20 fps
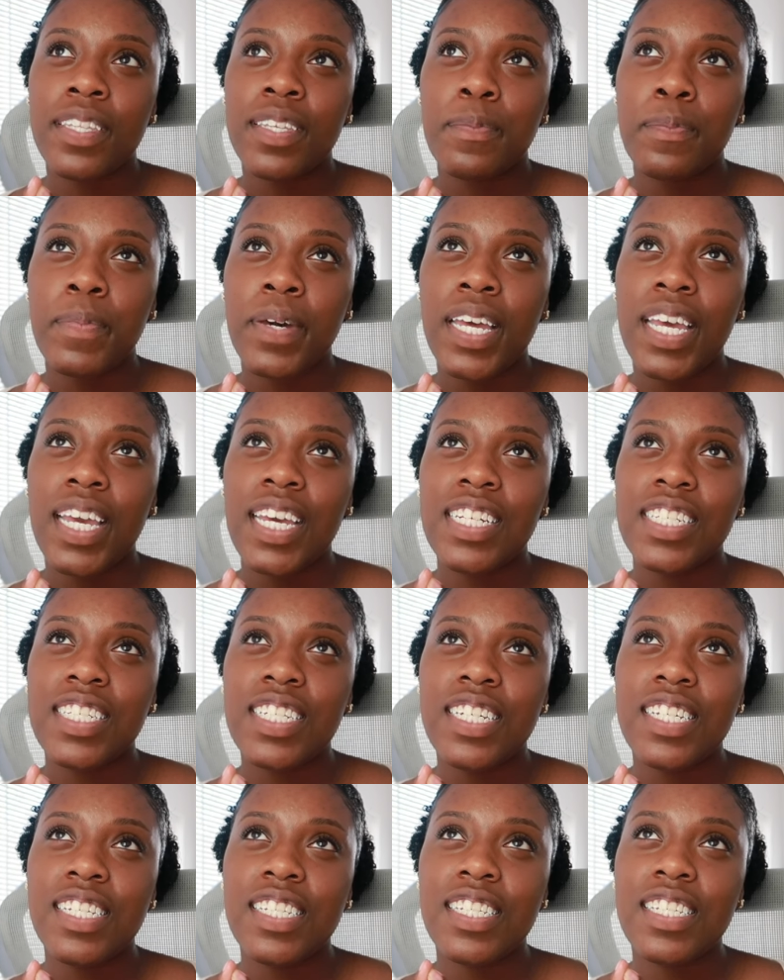but it
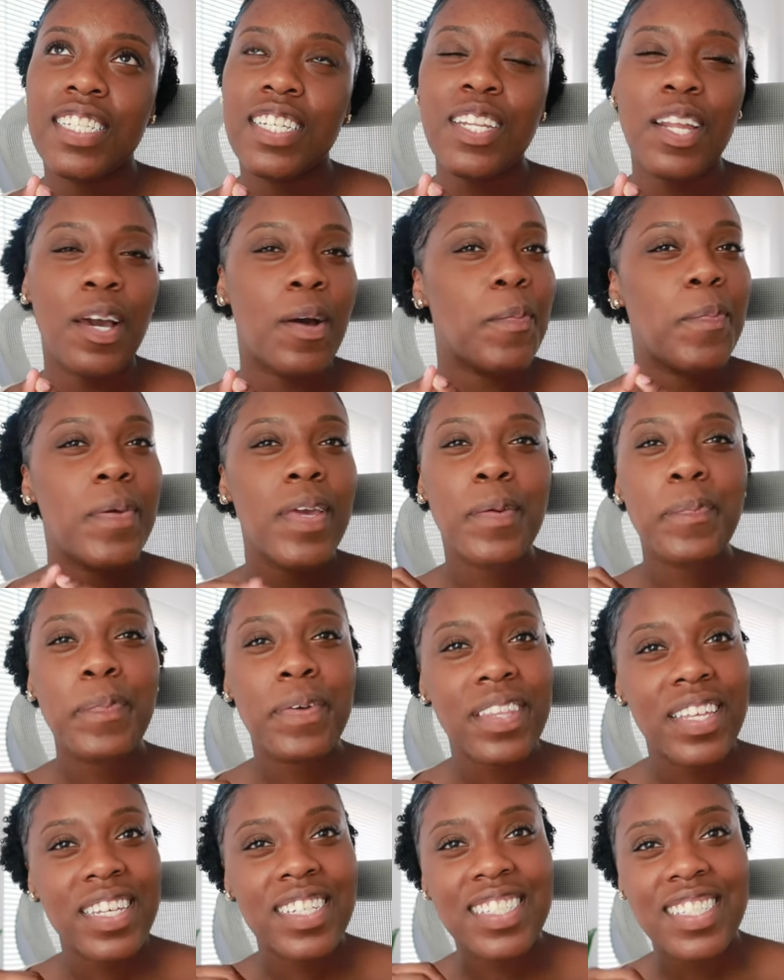just, you know,
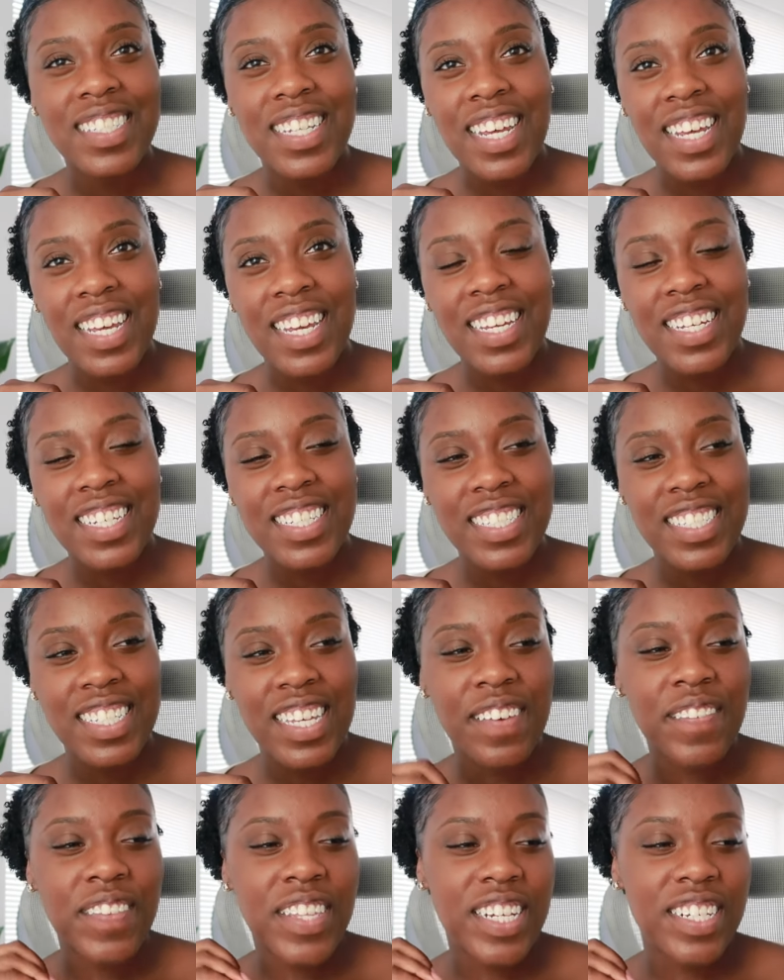people these days,
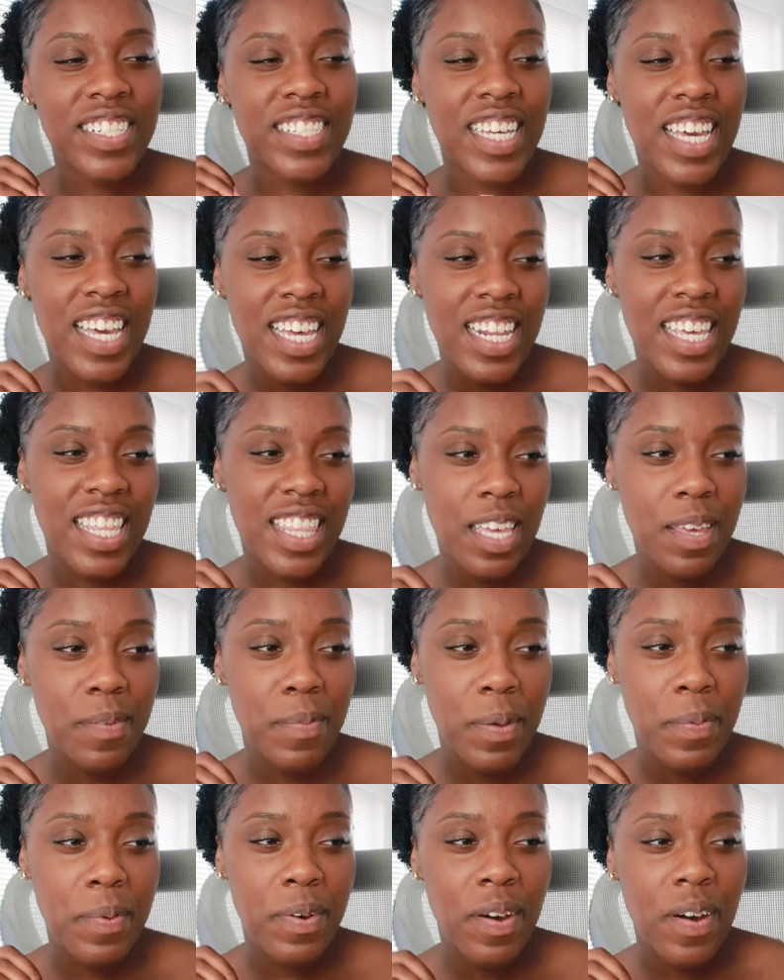if there's anything
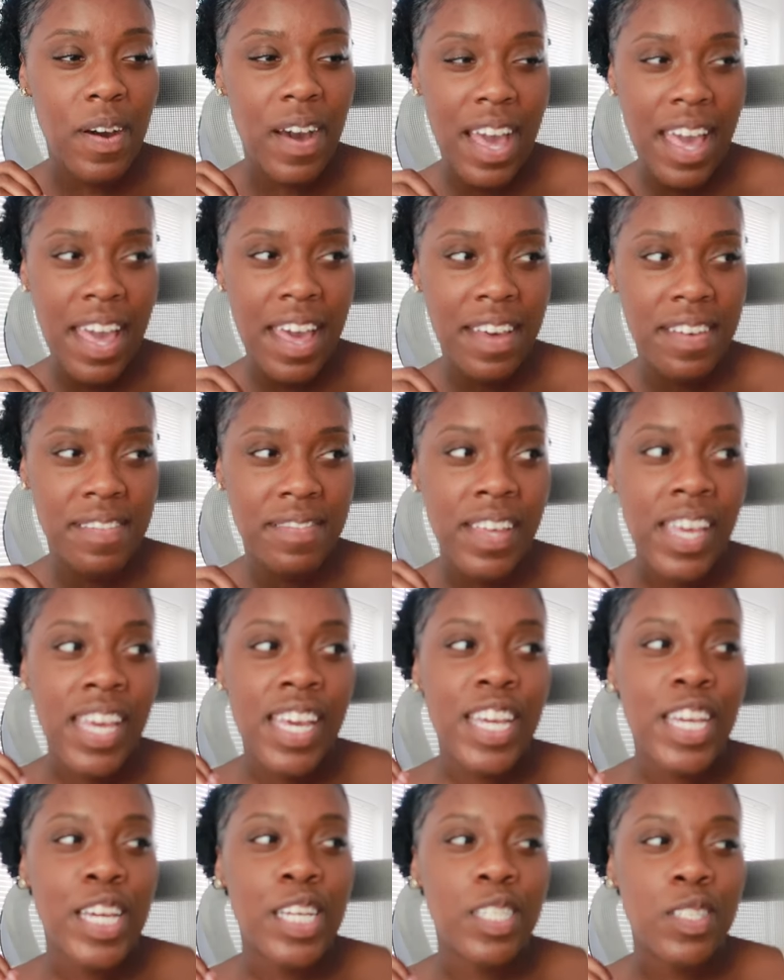people gonna have
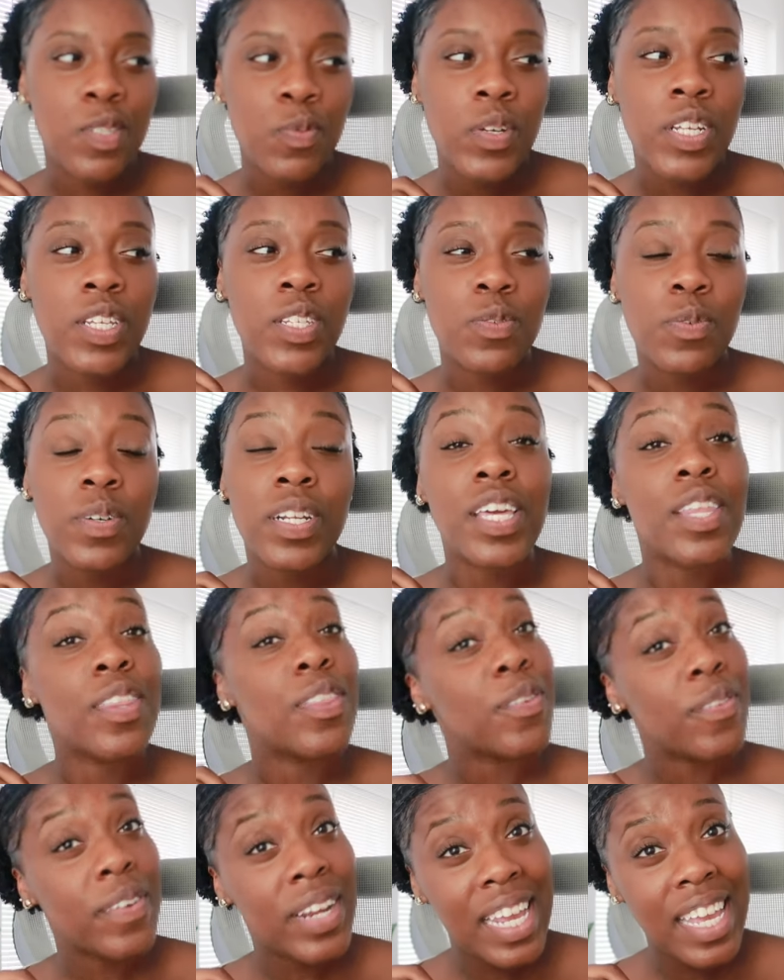in
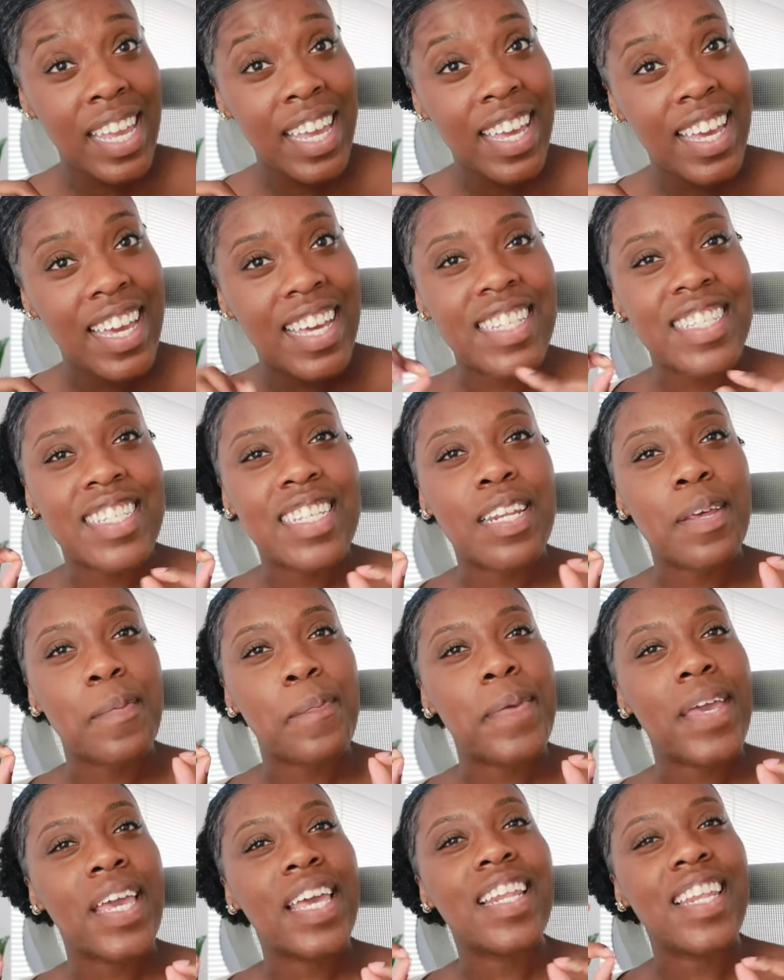2023, it's an
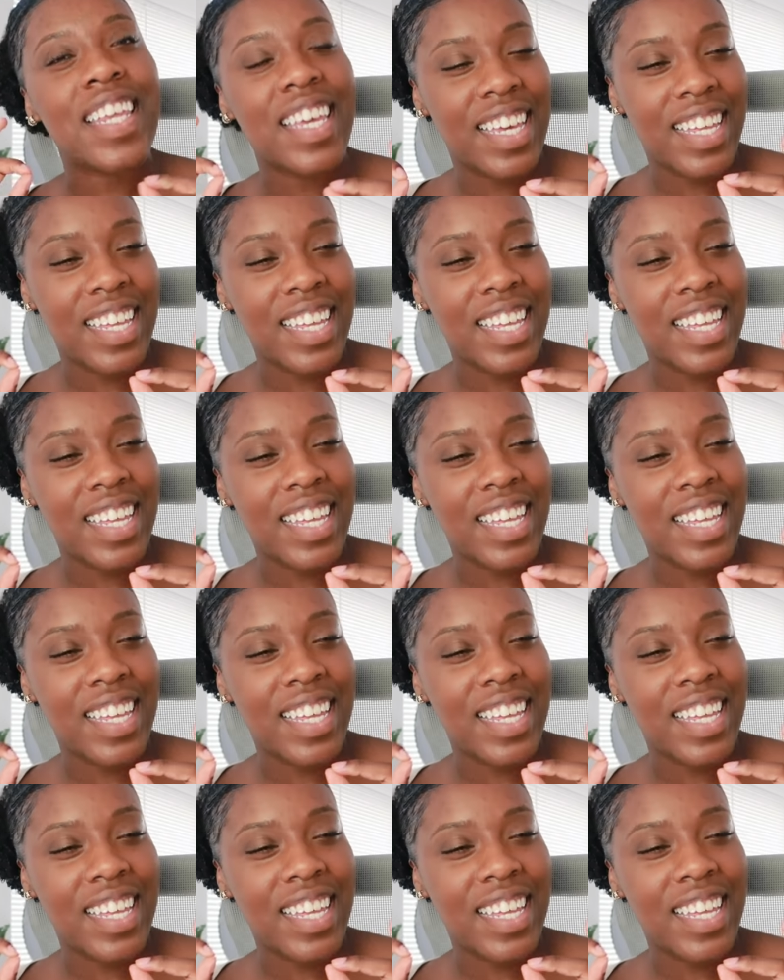opinion.